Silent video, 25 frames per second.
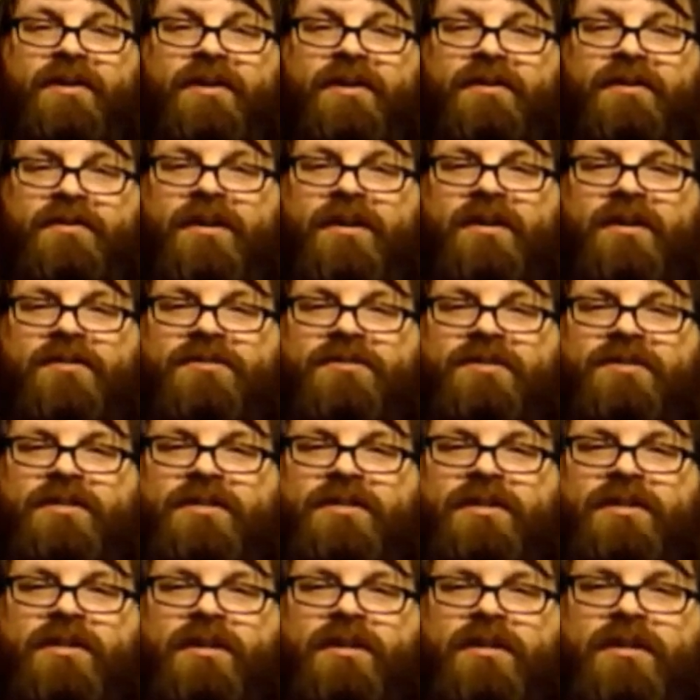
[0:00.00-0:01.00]
discussion
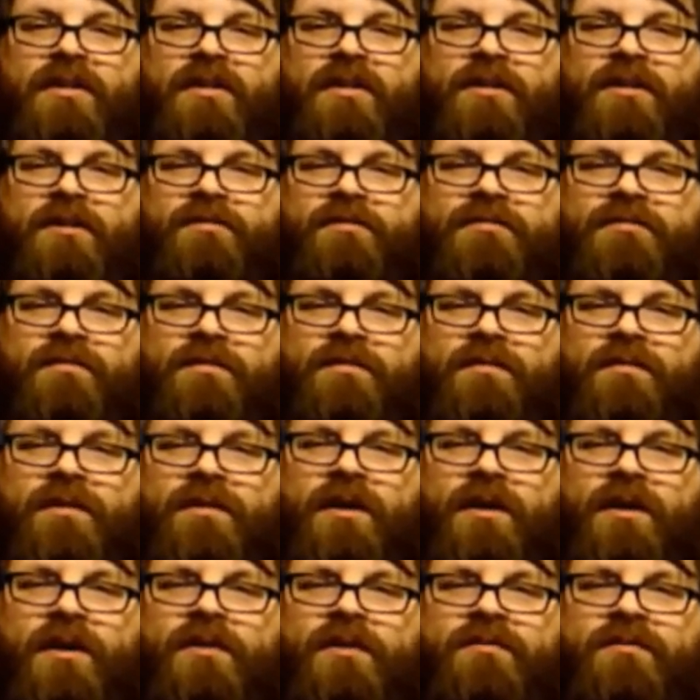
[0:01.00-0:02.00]
of
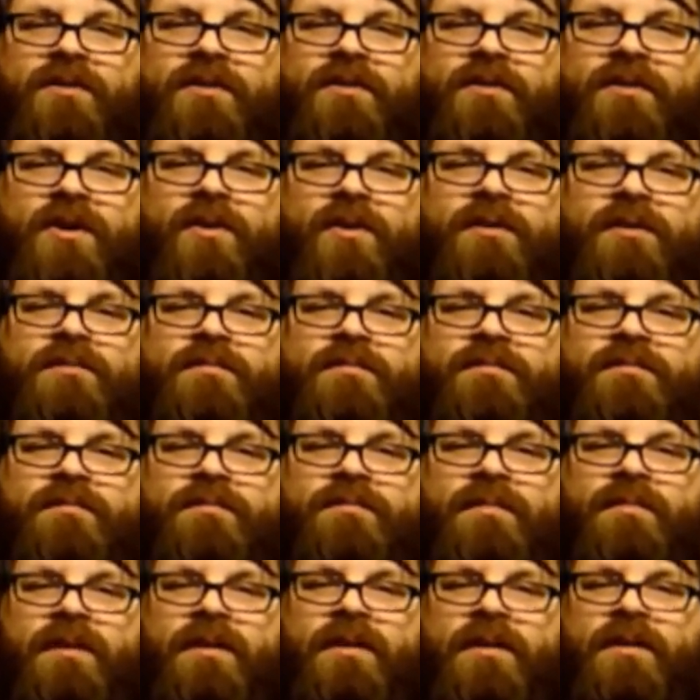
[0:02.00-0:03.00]
Noah
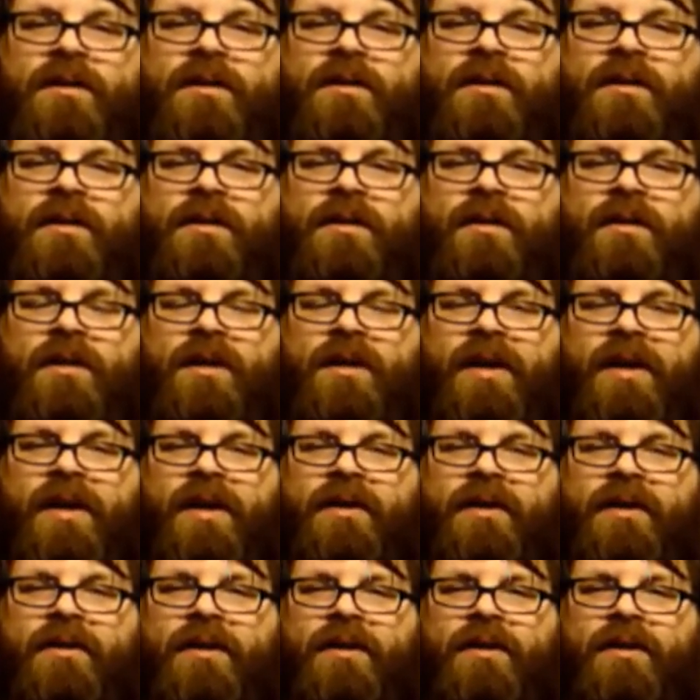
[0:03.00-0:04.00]

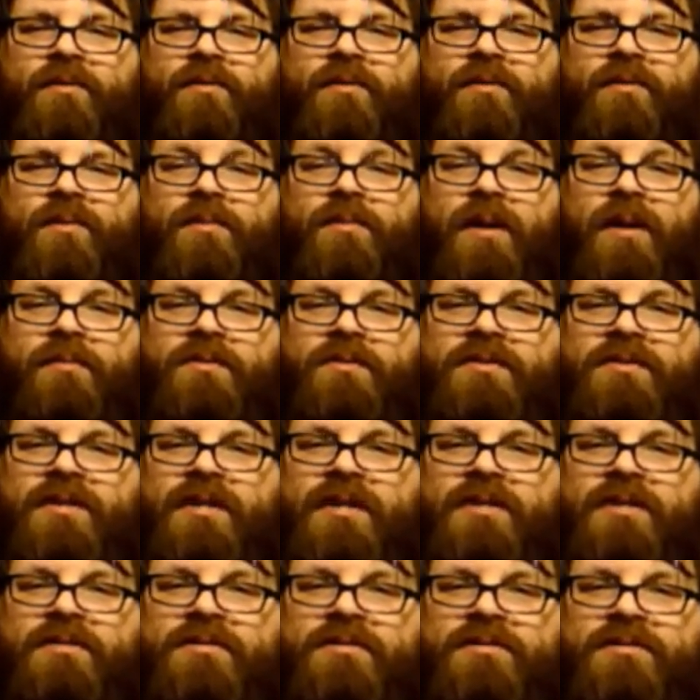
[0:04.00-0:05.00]
and what the Bible
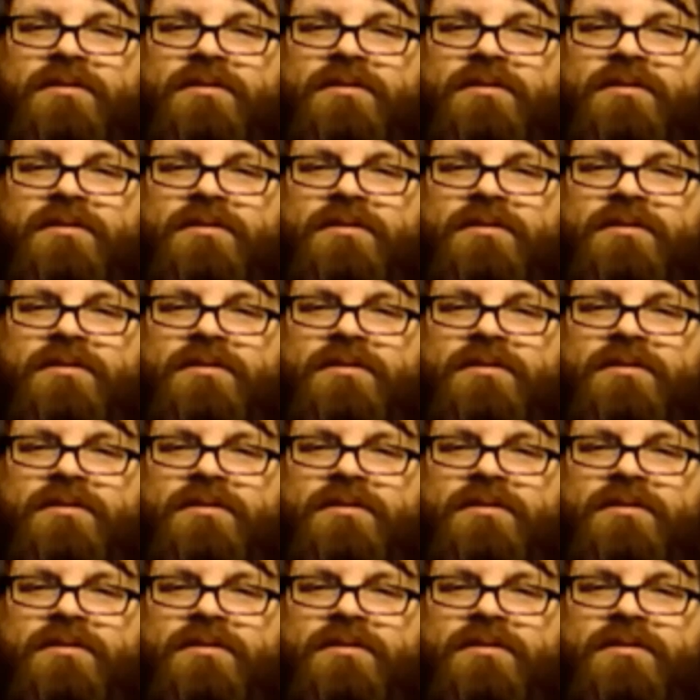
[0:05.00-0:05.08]
says.